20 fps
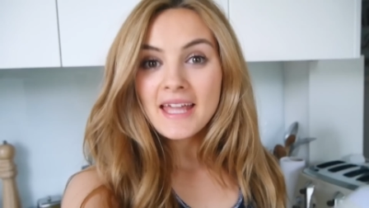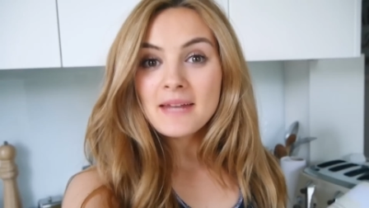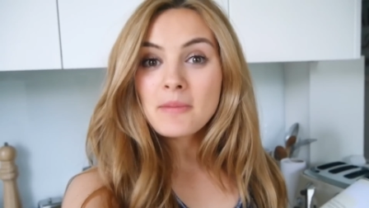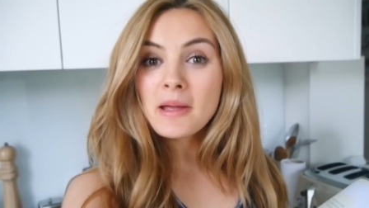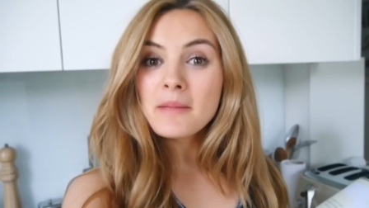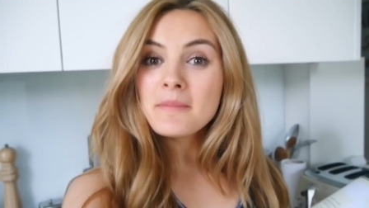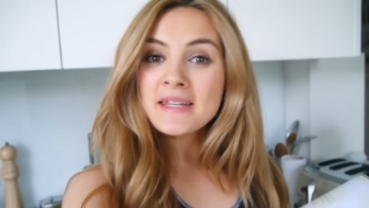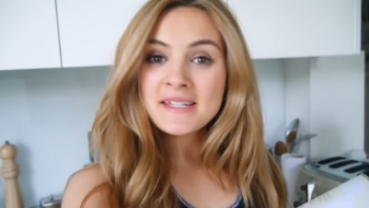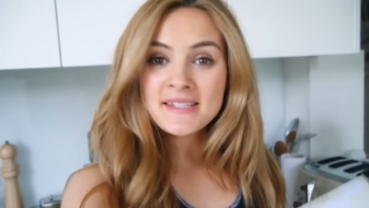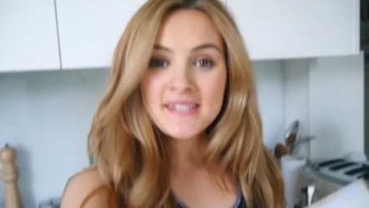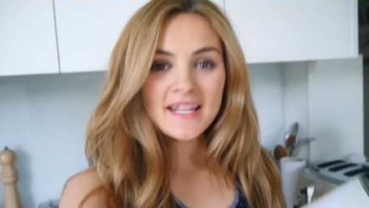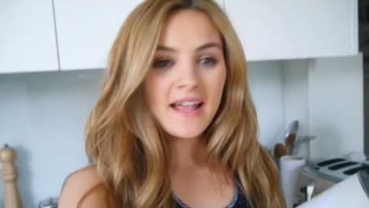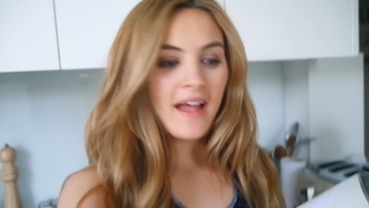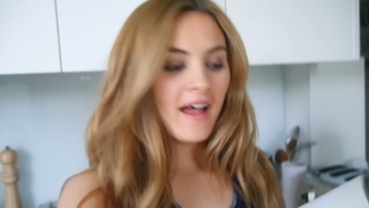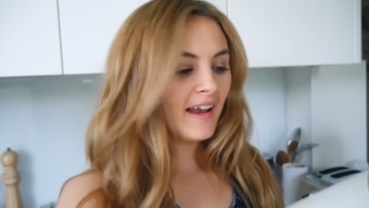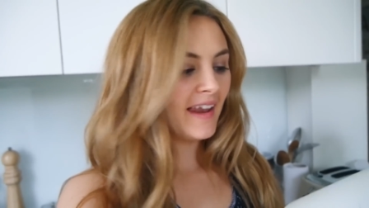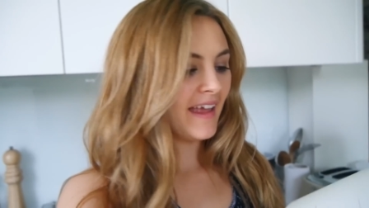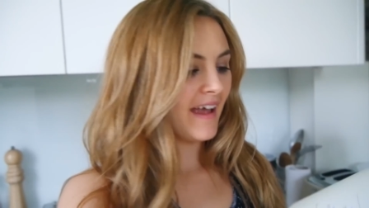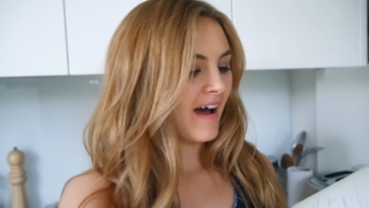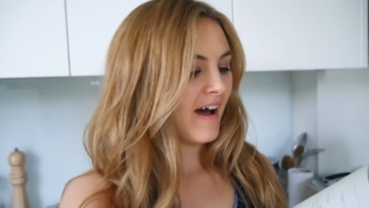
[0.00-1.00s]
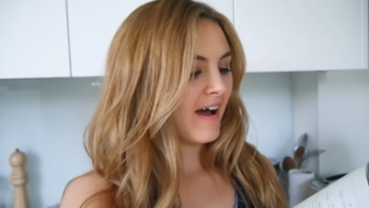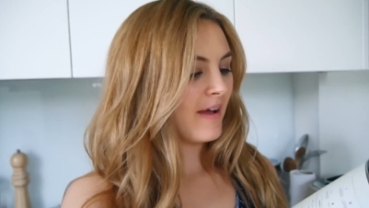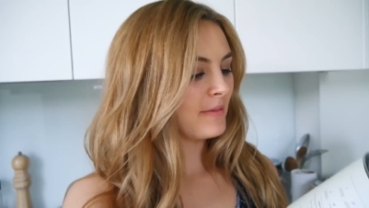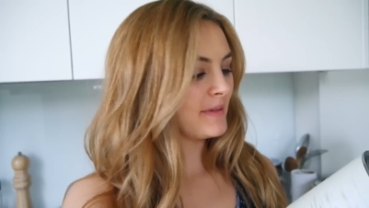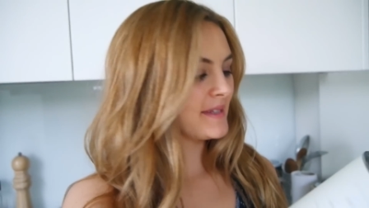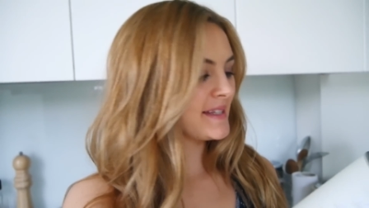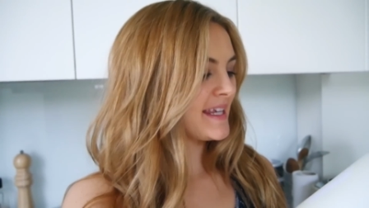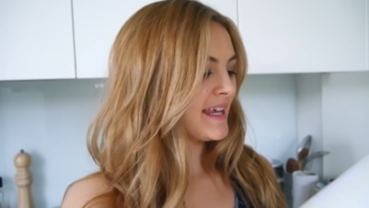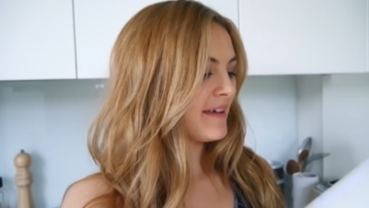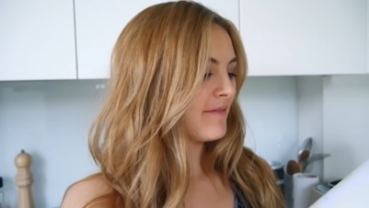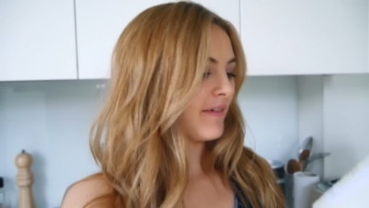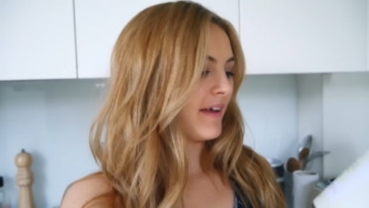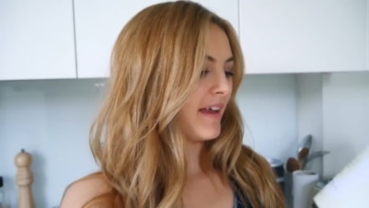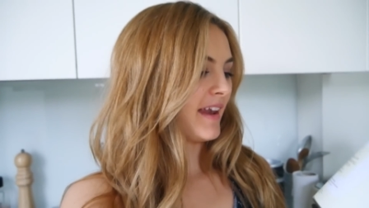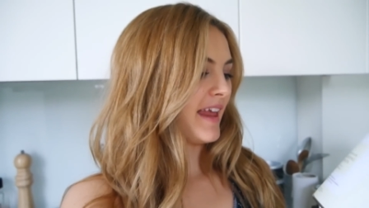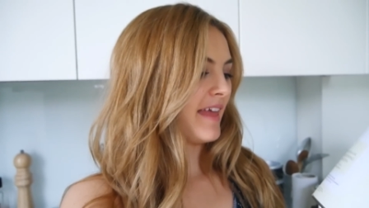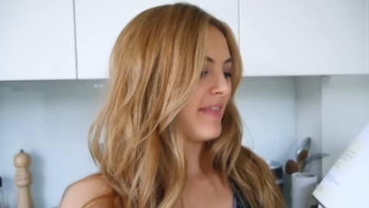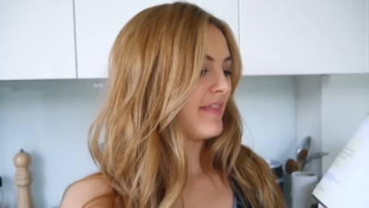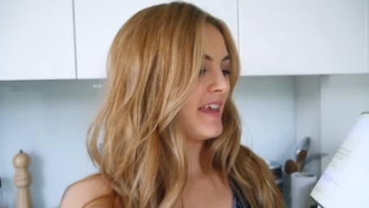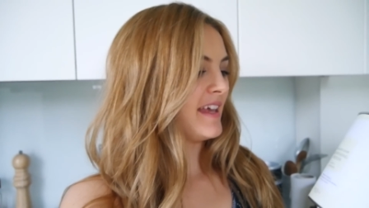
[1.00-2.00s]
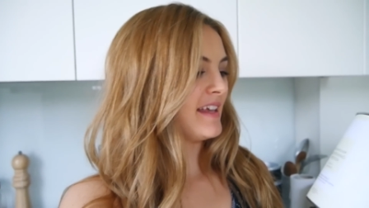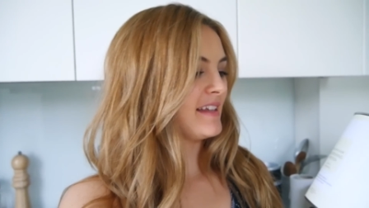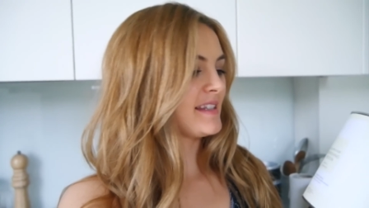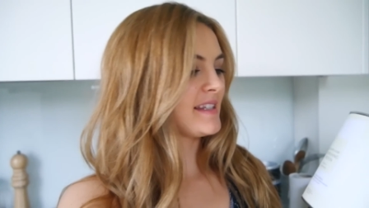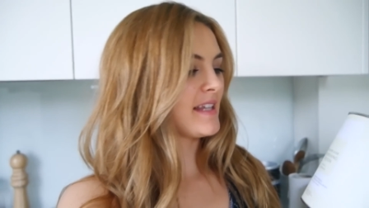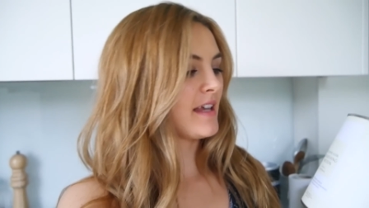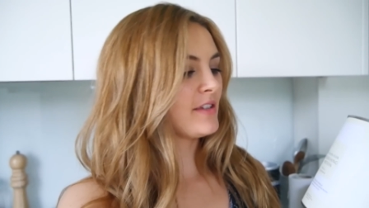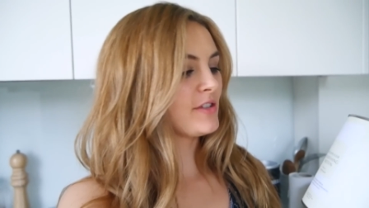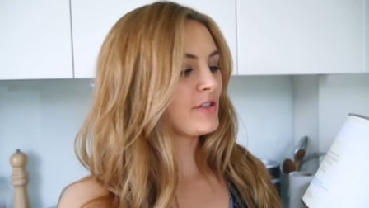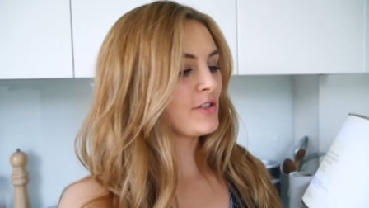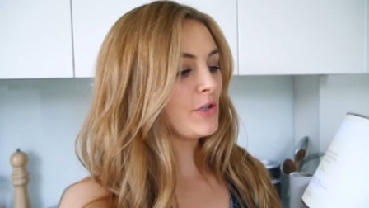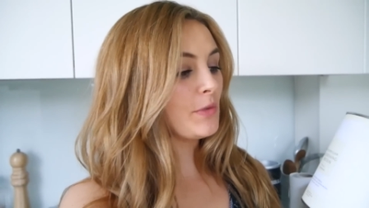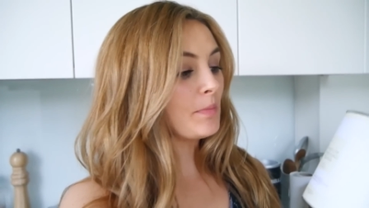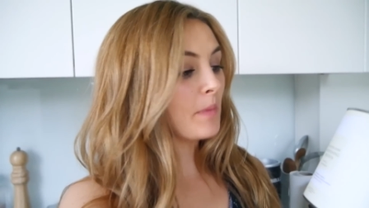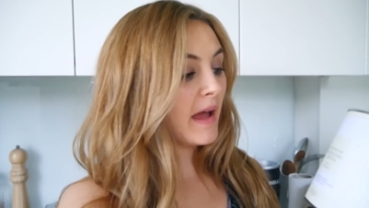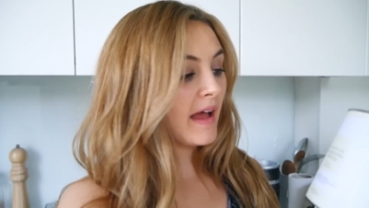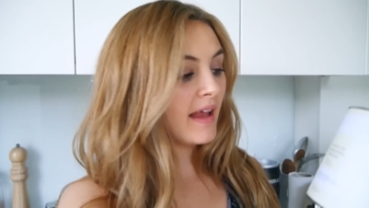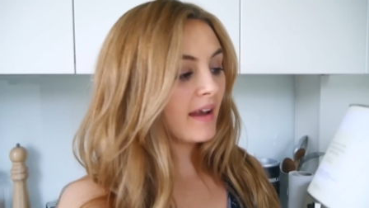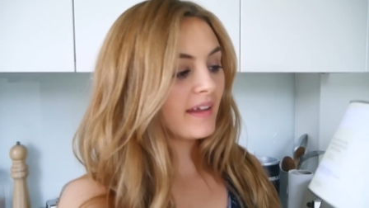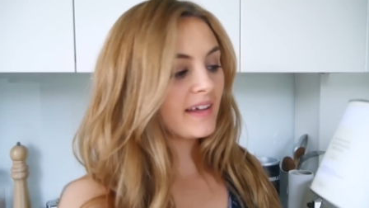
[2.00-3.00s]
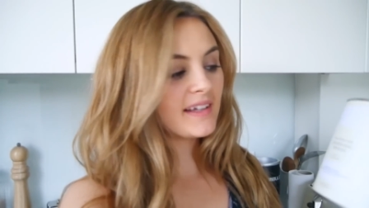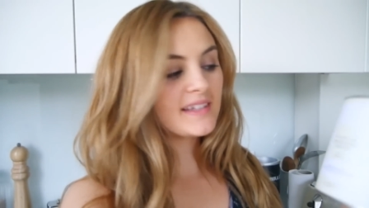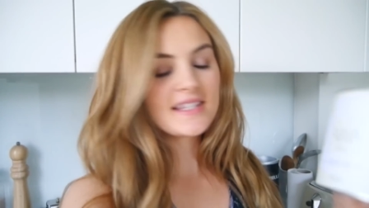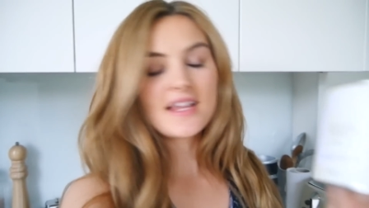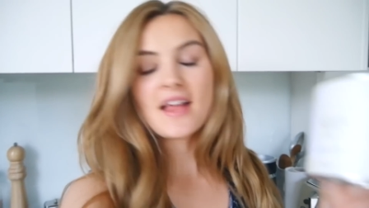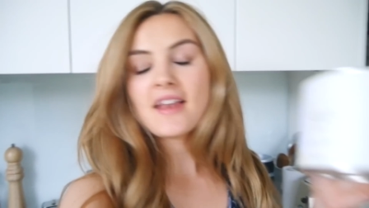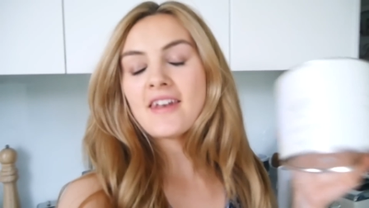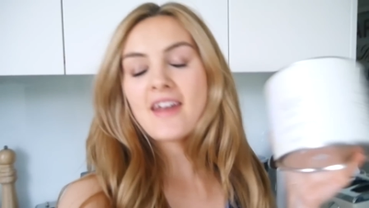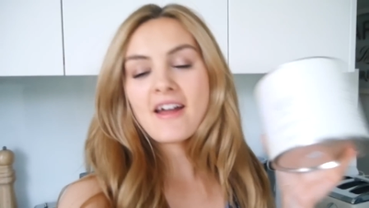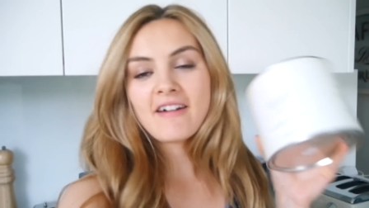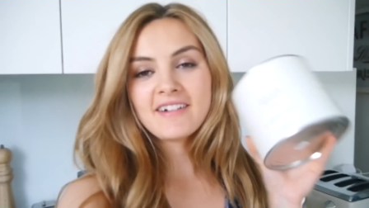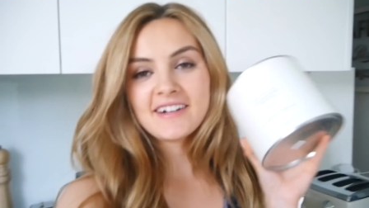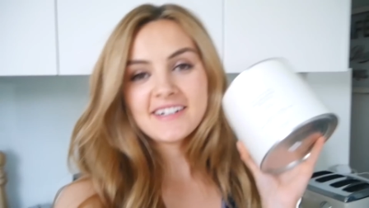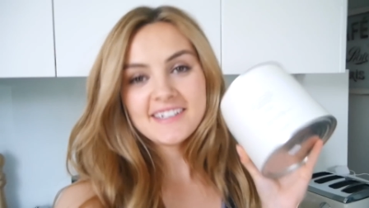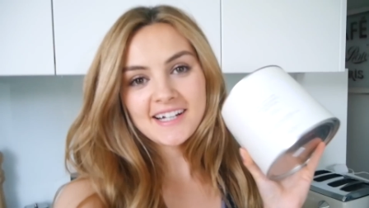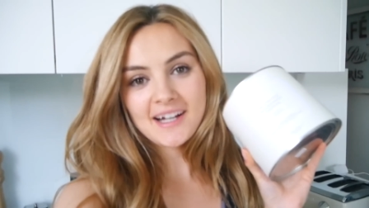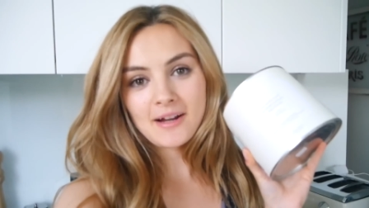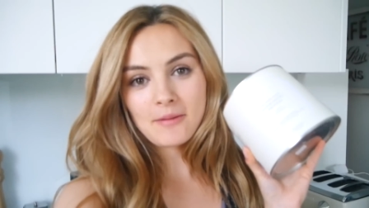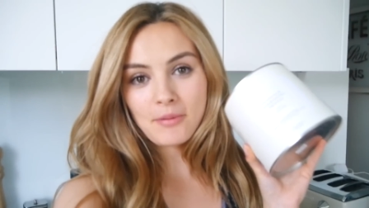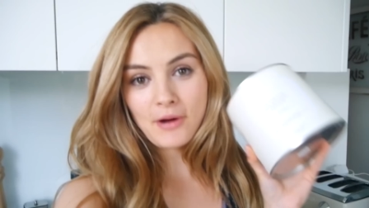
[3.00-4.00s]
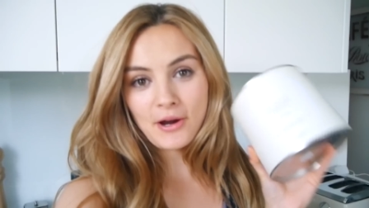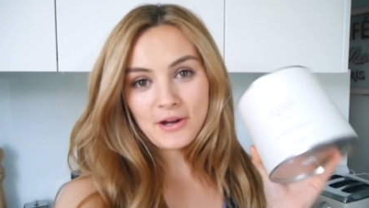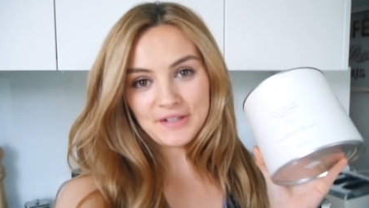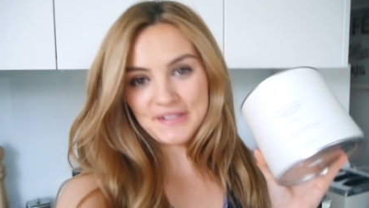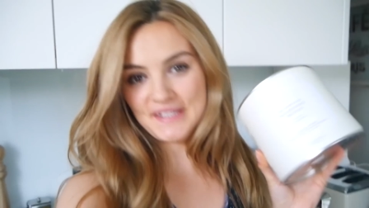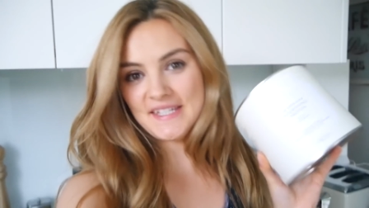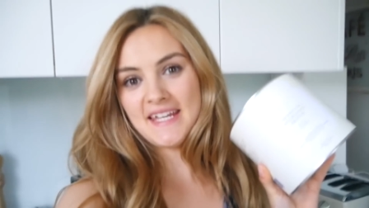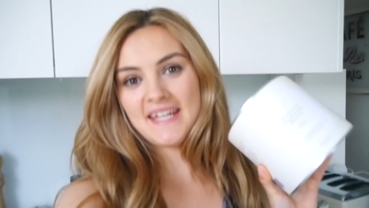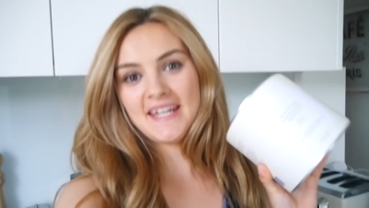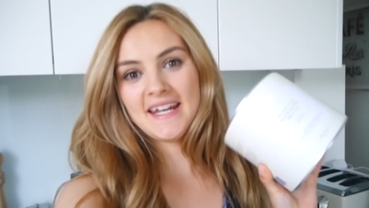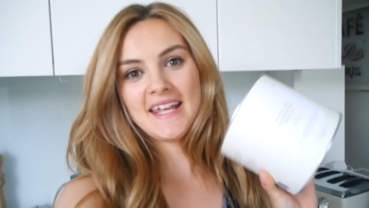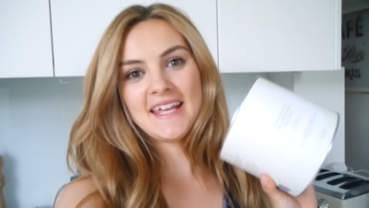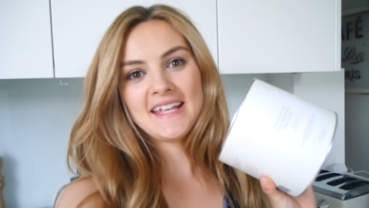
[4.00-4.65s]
In my meeting earlier, I was given this Super Elixir Nourishing Protein.